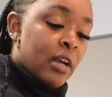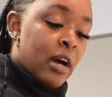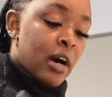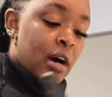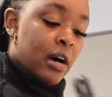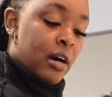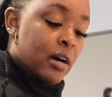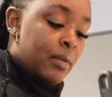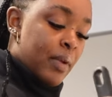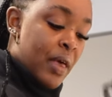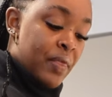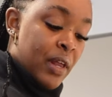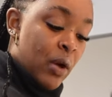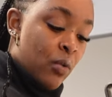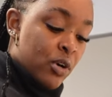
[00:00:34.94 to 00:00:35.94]
And
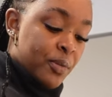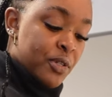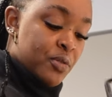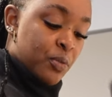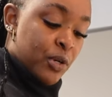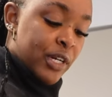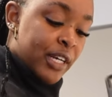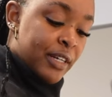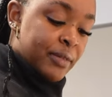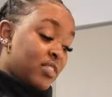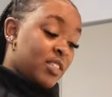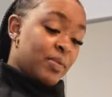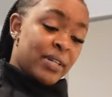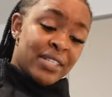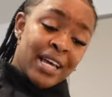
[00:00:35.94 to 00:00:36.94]
then I woke up this morning.
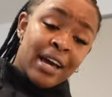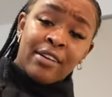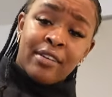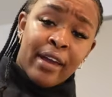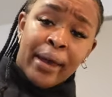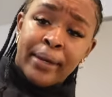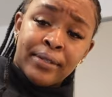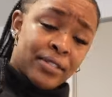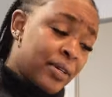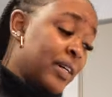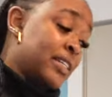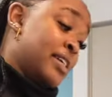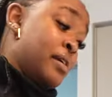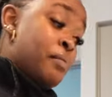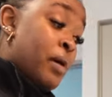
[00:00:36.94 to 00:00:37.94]
It's my Saturday, so I
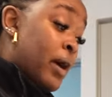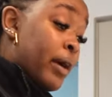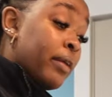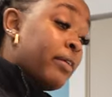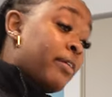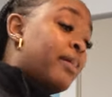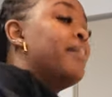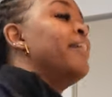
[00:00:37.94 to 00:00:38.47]
stayed in bed.